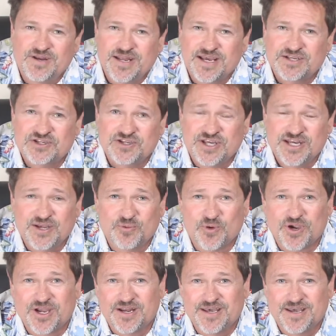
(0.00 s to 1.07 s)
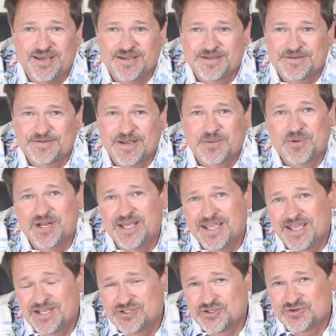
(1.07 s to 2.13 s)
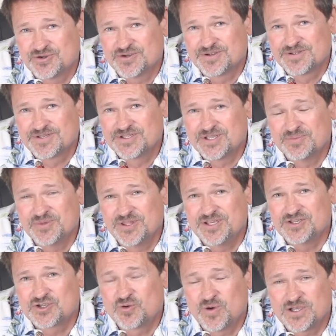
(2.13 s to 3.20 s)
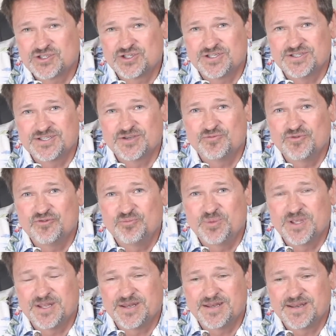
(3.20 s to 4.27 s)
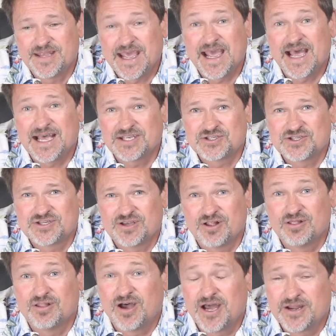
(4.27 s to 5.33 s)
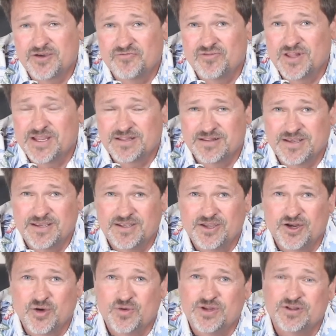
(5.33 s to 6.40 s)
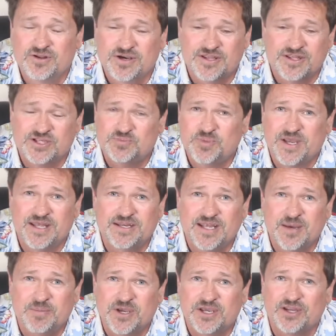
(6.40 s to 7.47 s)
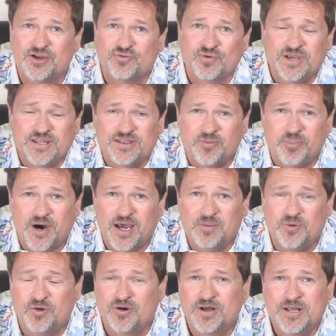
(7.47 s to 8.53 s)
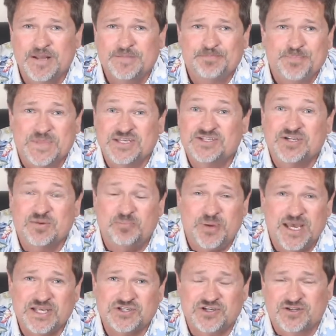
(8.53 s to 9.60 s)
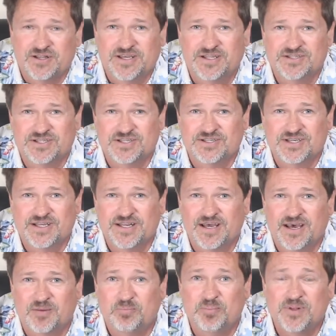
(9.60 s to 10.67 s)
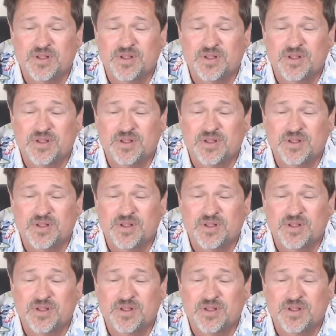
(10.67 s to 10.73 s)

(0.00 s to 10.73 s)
next Sunday I'm going to answer some of these questions that we've been asked a lot of lately. When you look at this pandemic and you read in the Bible, is it a pestilence? Is it a